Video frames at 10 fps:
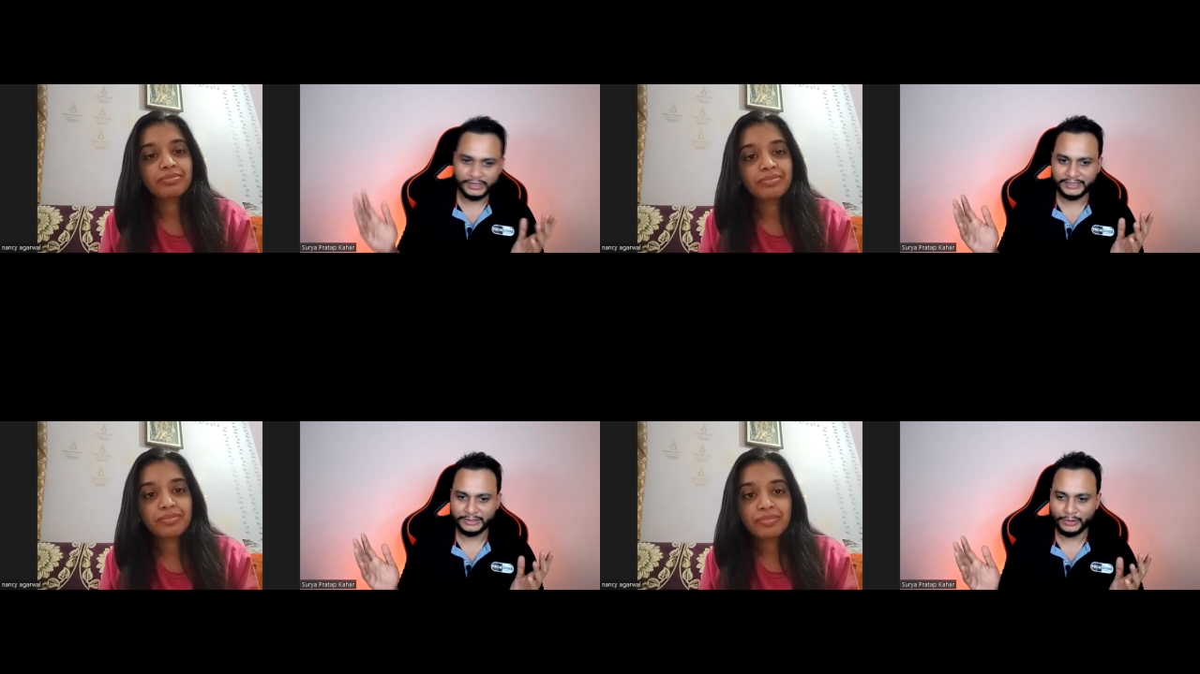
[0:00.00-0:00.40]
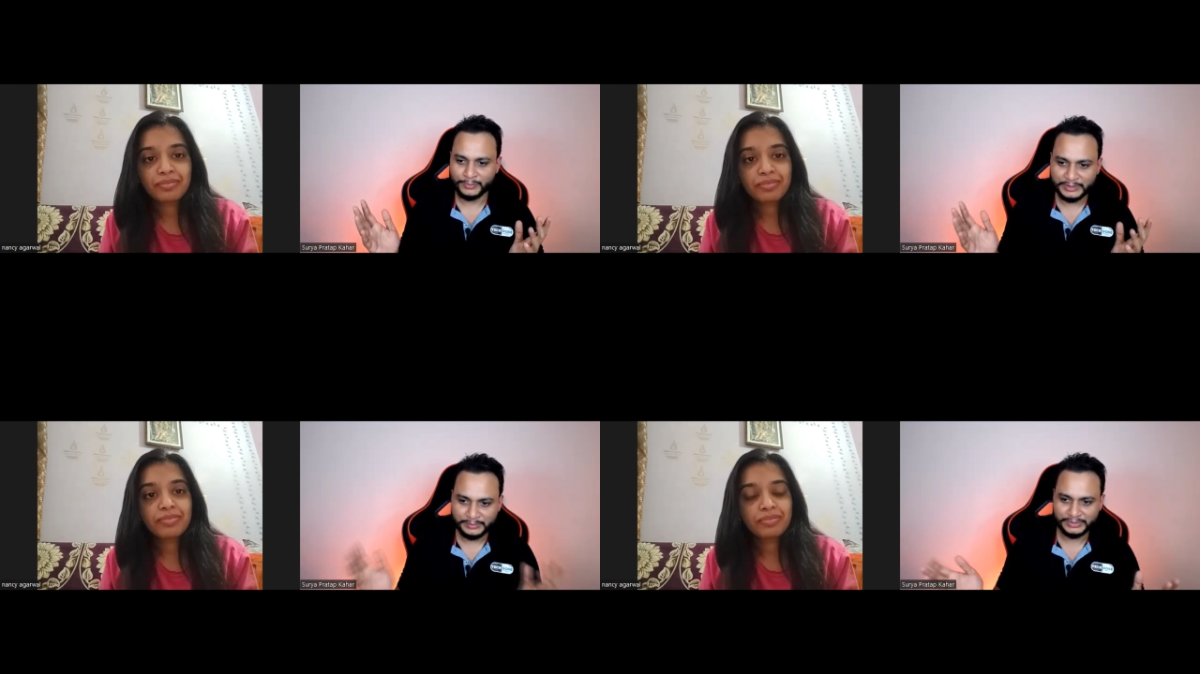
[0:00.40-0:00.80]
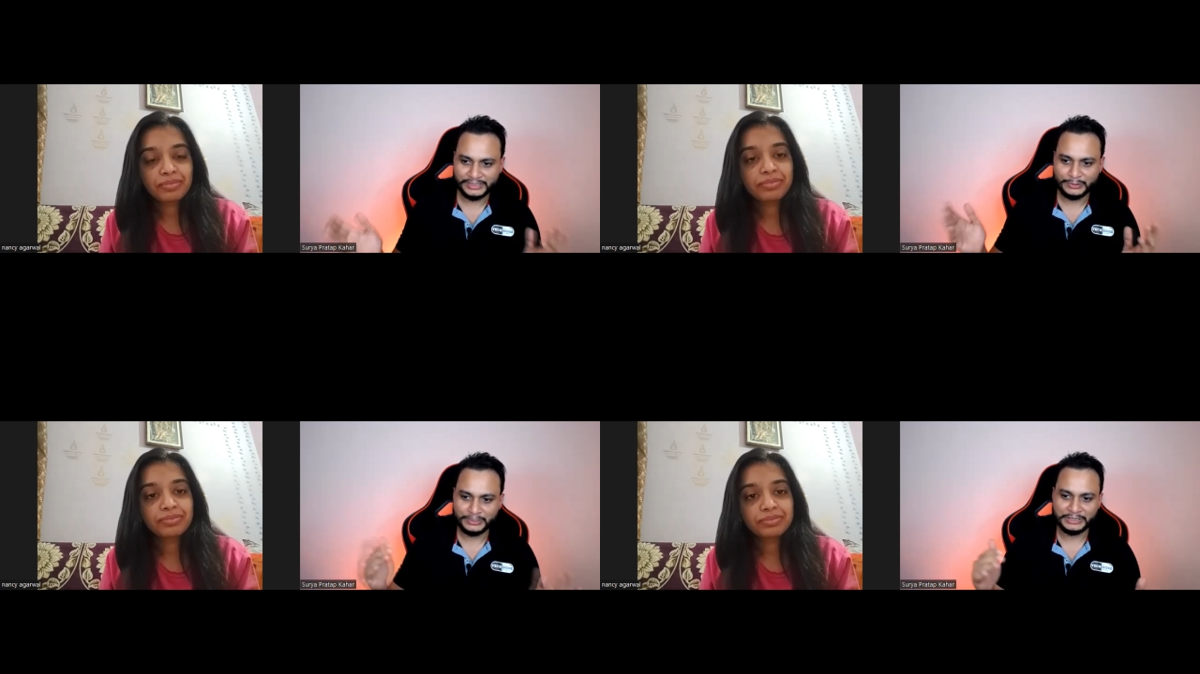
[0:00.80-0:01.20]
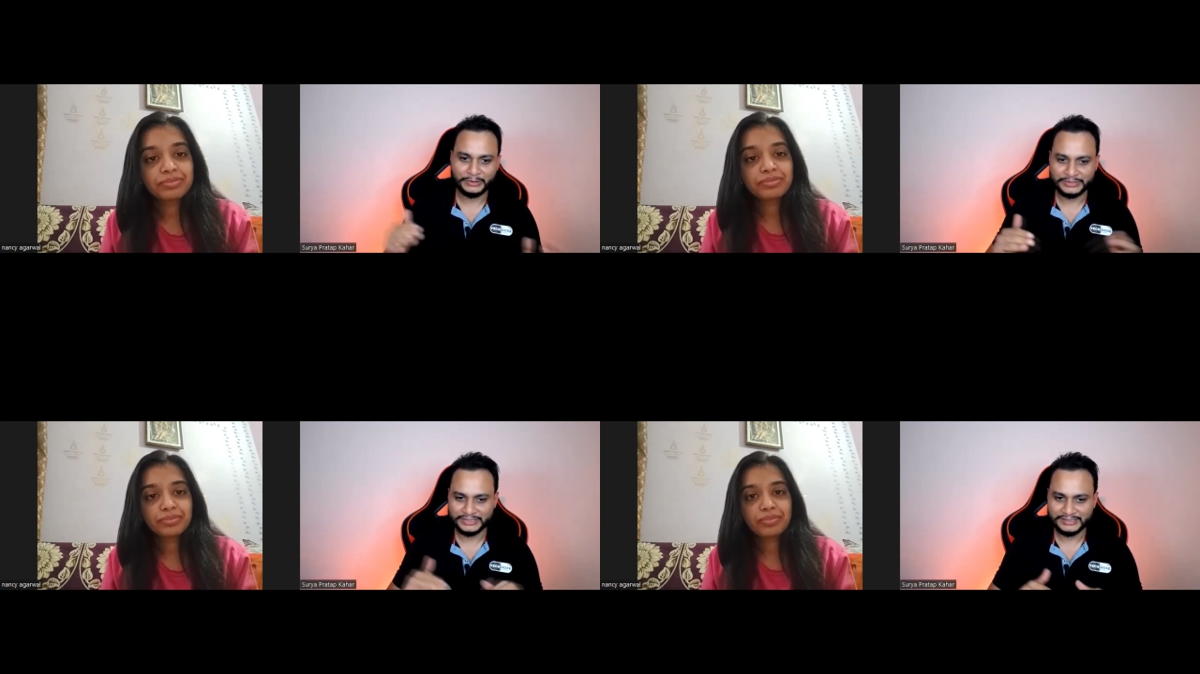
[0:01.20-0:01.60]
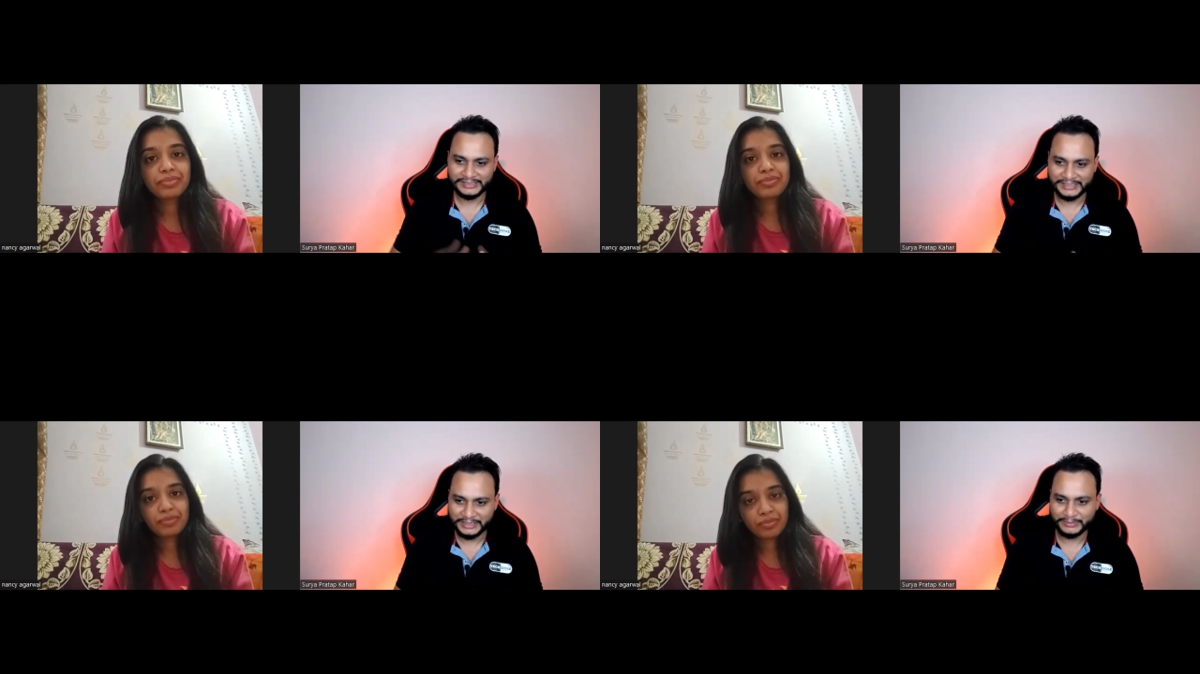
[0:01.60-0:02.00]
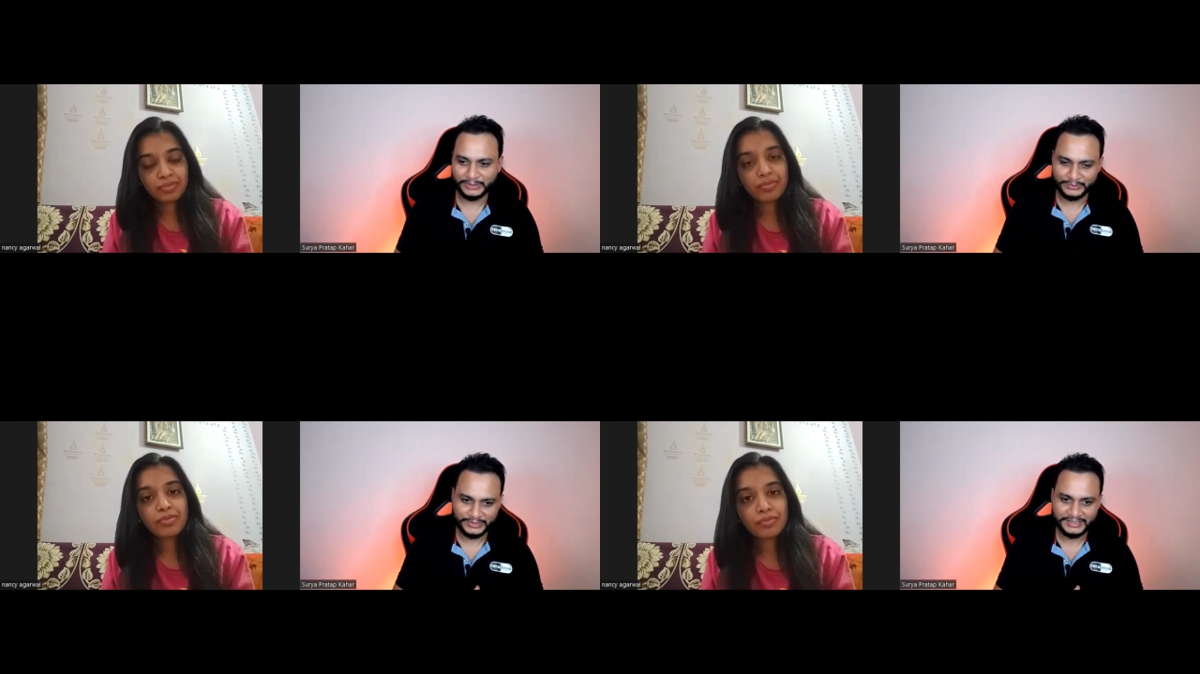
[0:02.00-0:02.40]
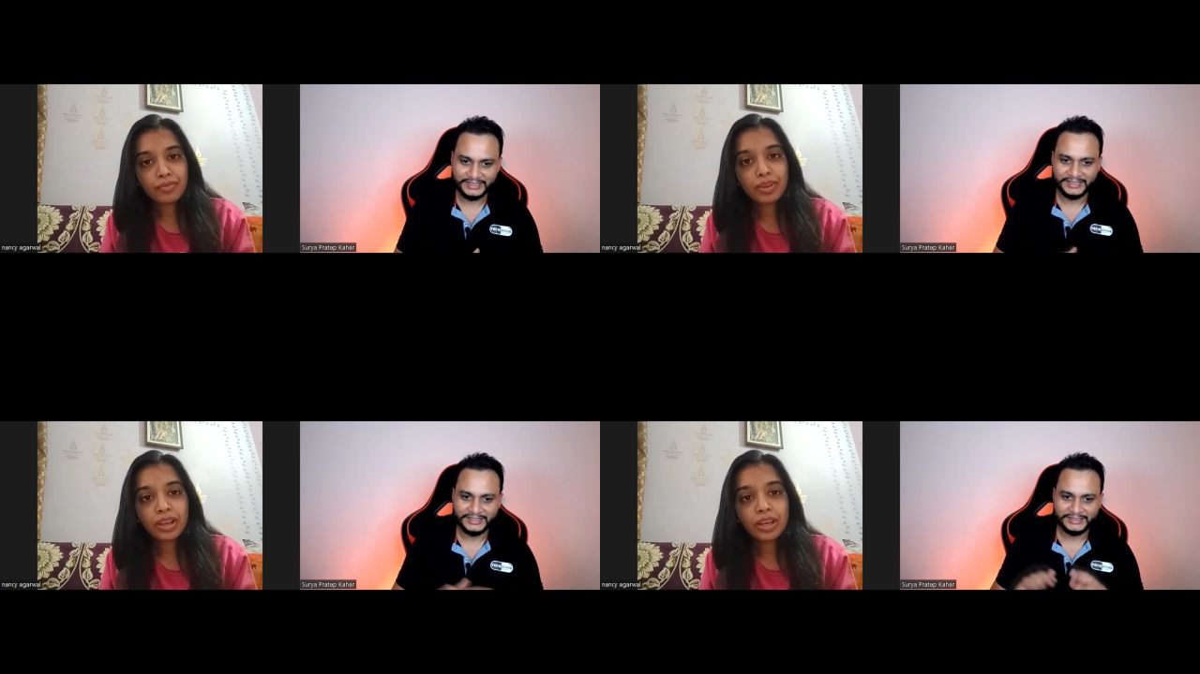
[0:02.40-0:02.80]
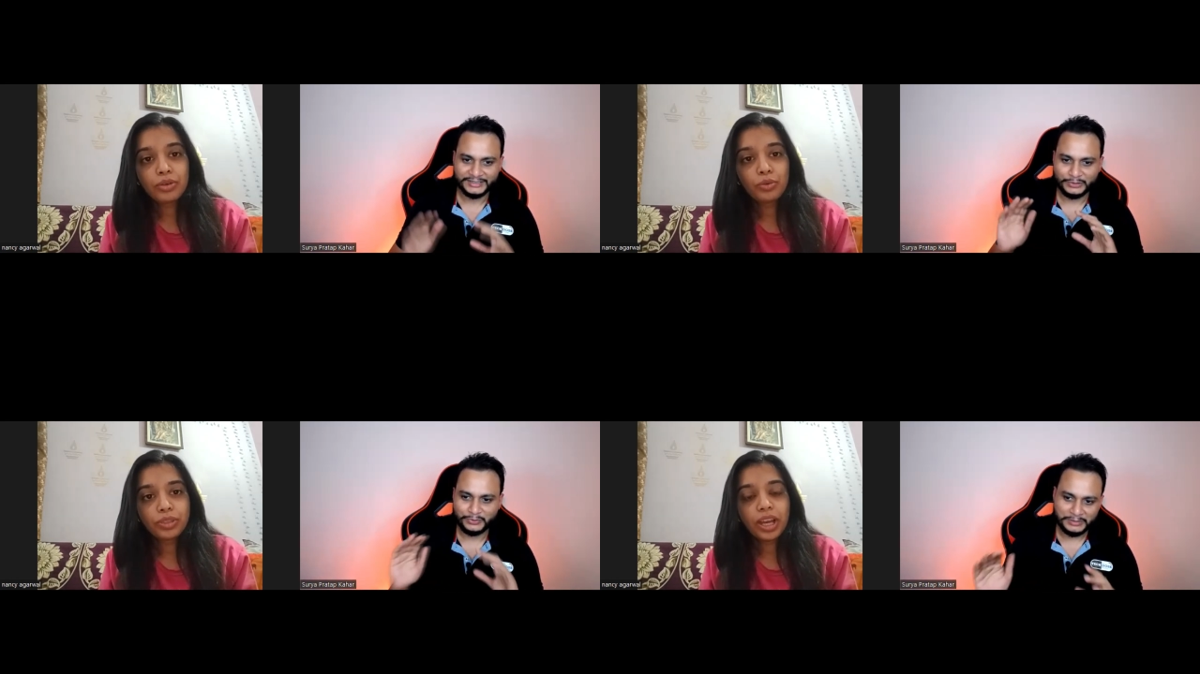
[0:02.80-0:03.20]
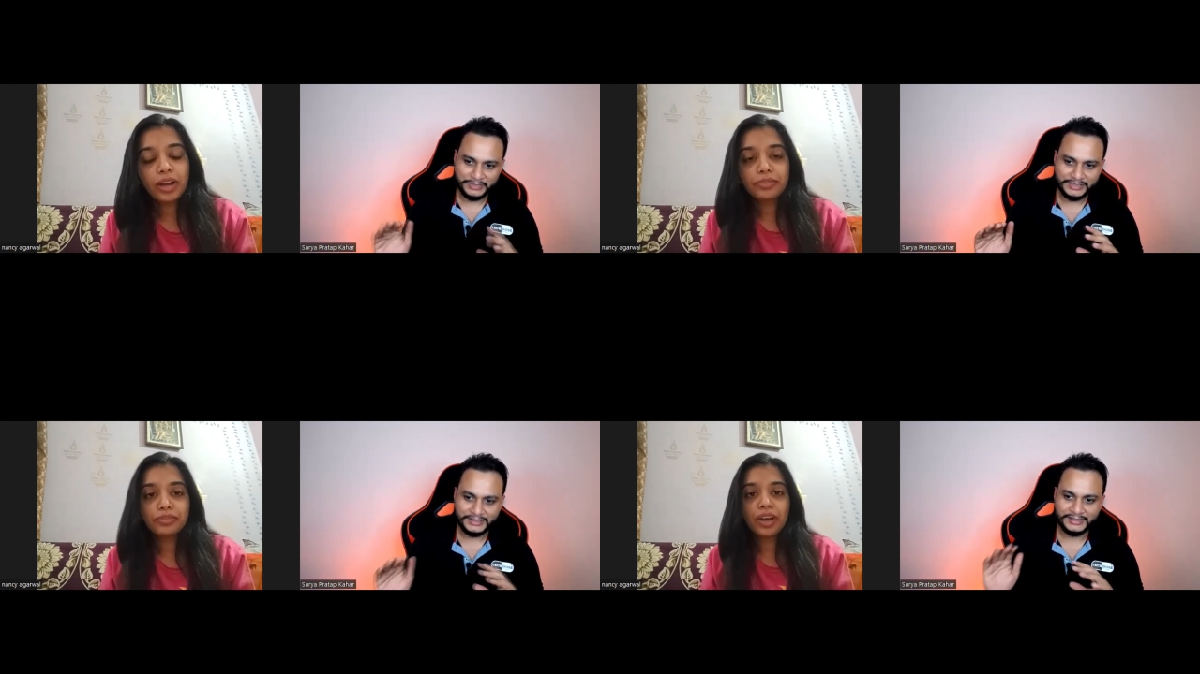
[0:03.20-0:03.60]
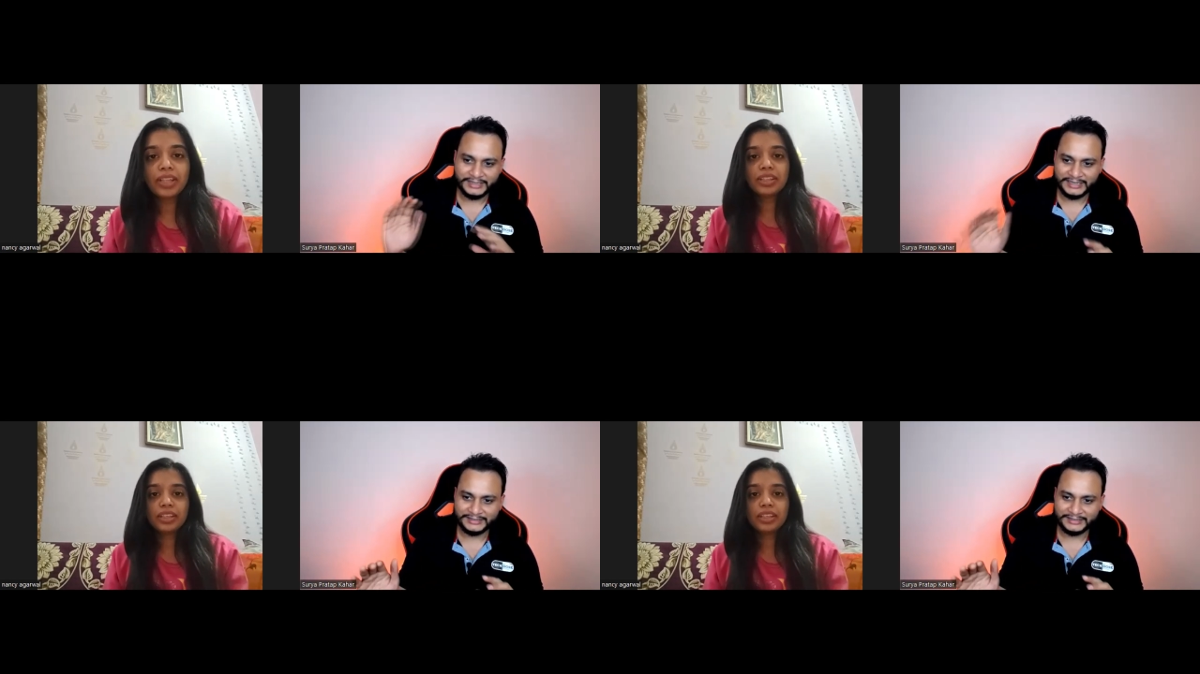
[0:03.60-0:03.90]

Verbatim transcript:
Speaker 1: are at a top company, you cannot generally come down, right? You will be there.